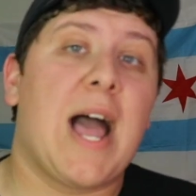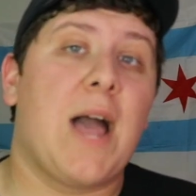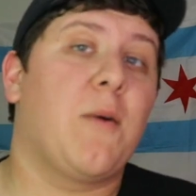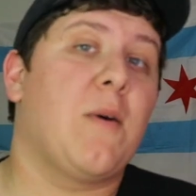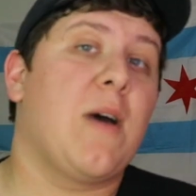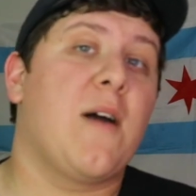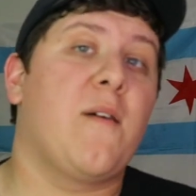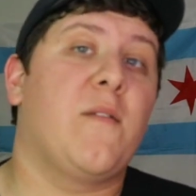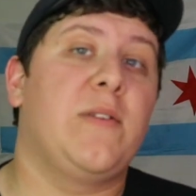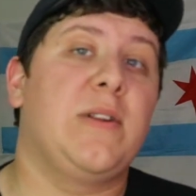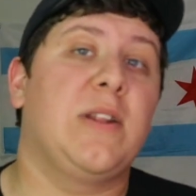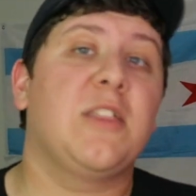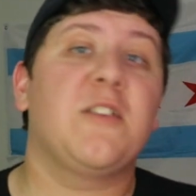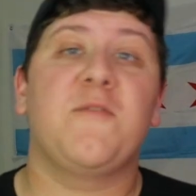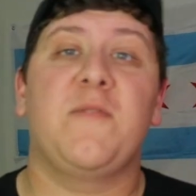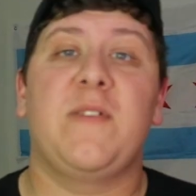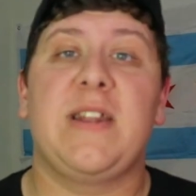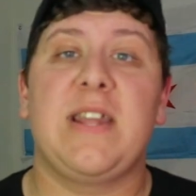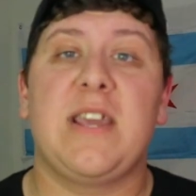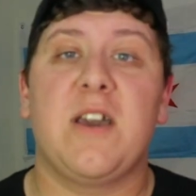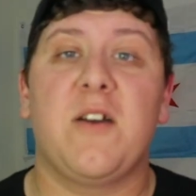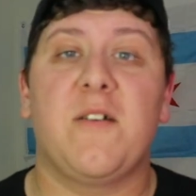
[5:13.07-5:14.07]
I will have another
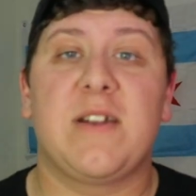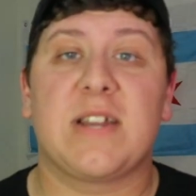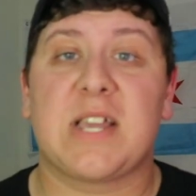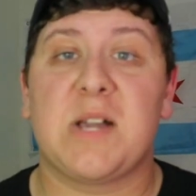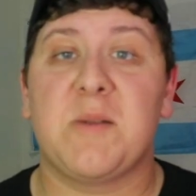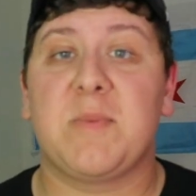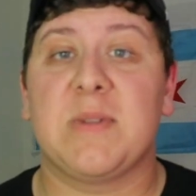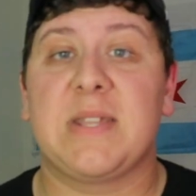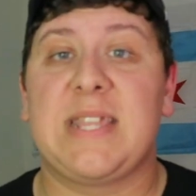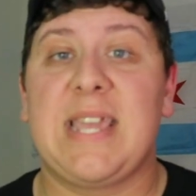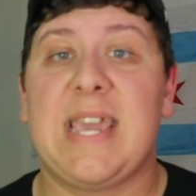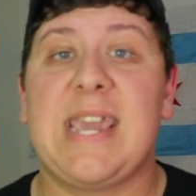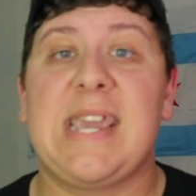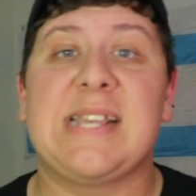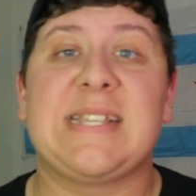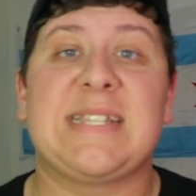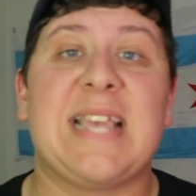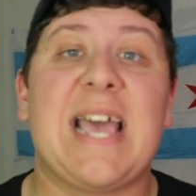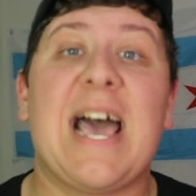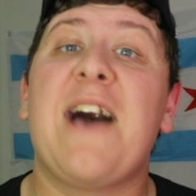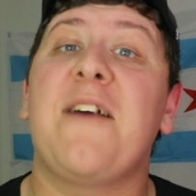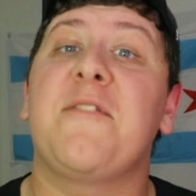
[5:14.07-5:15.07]
video in a couple
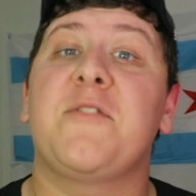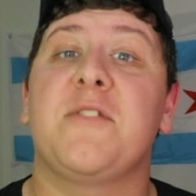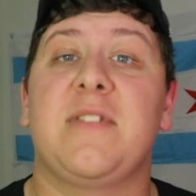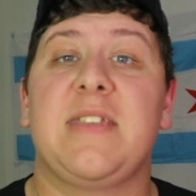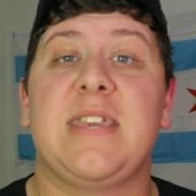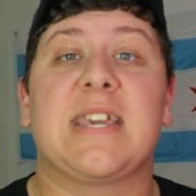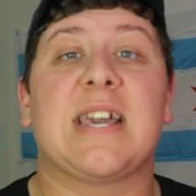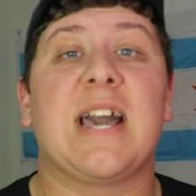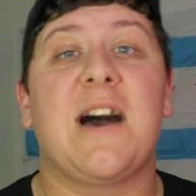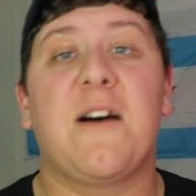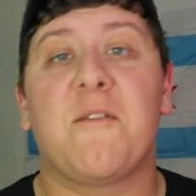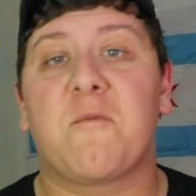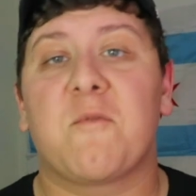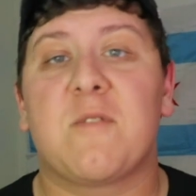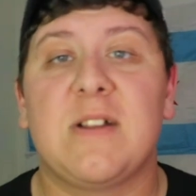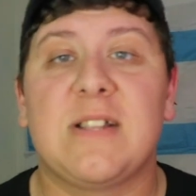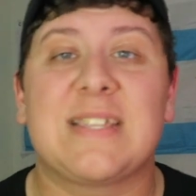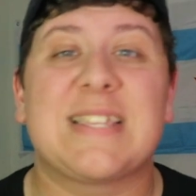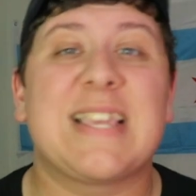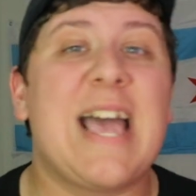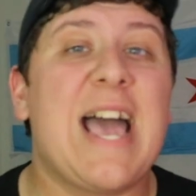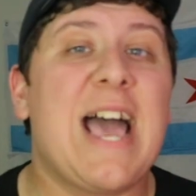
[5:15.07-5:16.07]
days after the conference,